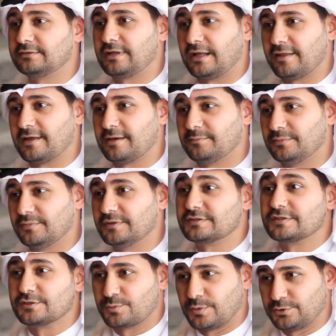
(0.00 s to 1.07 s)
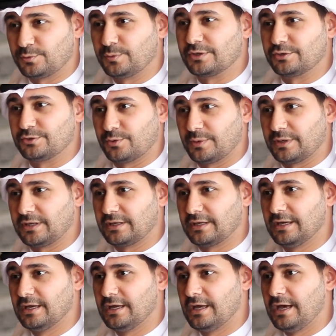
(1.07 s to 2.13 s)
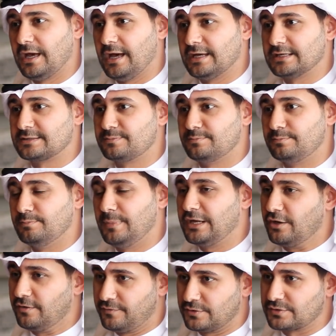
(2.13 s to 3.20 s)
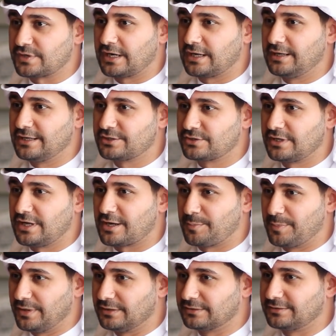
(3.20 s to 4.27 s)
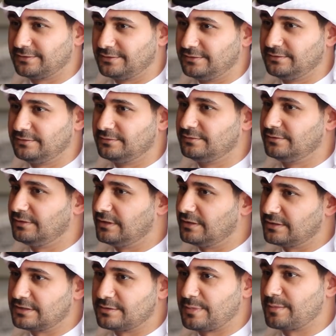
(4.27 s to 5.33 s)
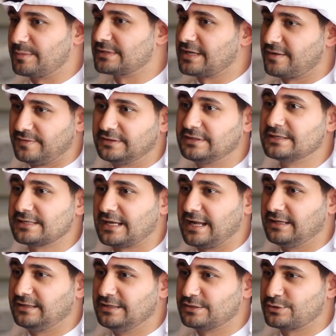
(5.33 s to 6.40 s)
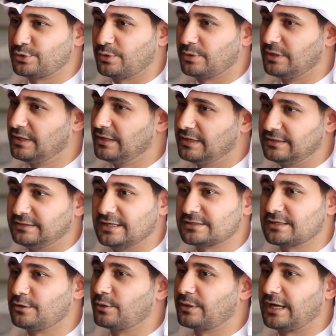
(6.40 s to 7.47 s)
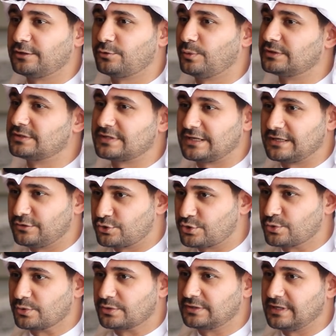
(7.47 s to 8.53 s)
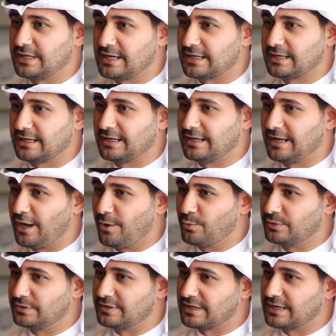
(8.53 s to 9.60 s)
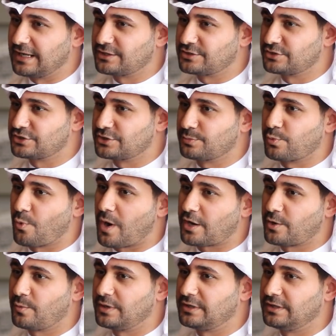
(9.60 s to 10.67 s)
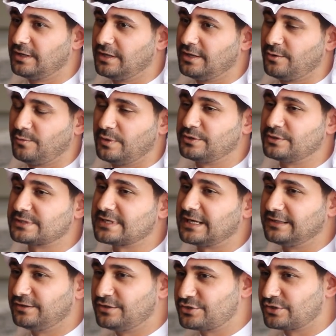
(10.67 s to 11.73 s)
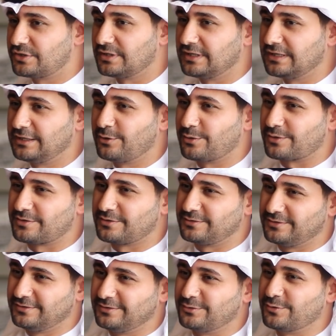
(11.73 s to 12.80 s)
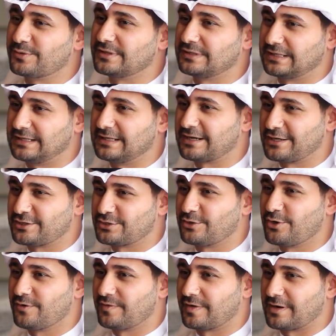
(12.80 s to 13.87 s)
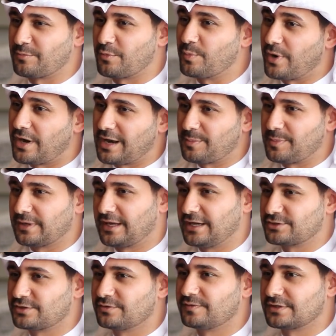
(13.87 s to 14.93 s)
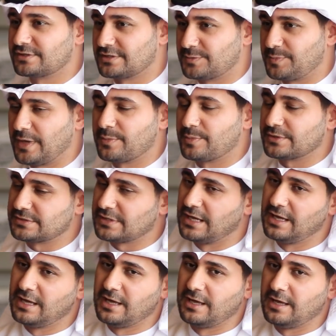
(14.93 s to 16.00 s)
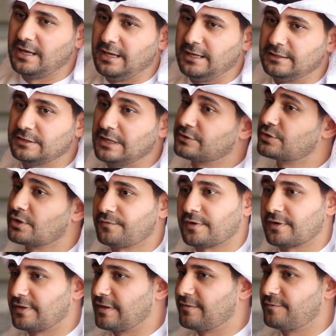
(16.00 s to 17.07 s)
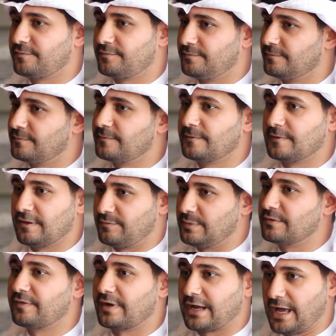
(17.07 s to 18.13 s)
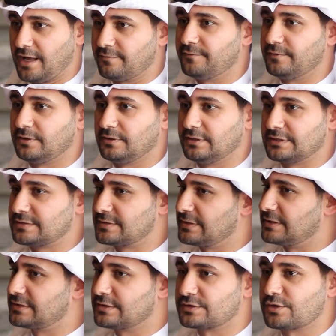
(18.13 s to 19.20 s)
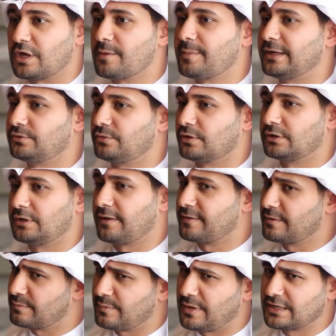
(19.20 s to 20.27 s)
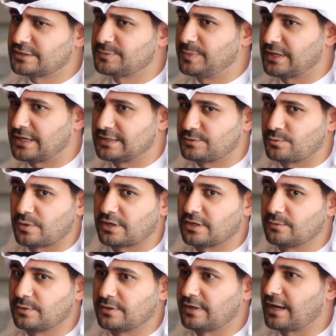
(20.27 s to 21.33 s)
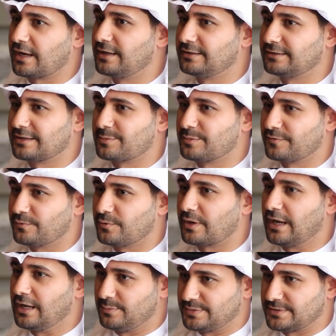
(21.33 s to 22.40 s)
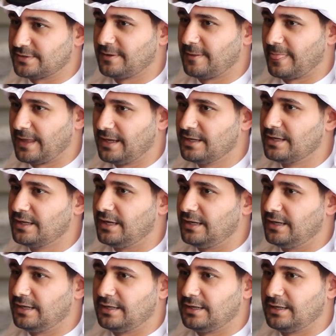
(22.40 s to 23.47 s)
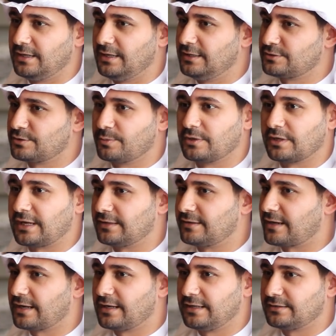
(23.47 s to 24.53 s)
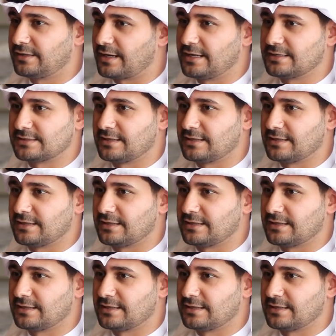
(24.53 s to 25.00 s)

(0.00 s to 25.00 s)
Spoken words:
and tell them this is what we are doing, as many of those regulations are built in the maybe 70s and 80s, so it doesn't look at what's an InsurTech and how would the relationship work when you sign digitally or do the declaration over a mobile application versus papers. And so far they've been very helpful. It's all about talking. I think my experience working with the regulator before helps. So we look at the regulator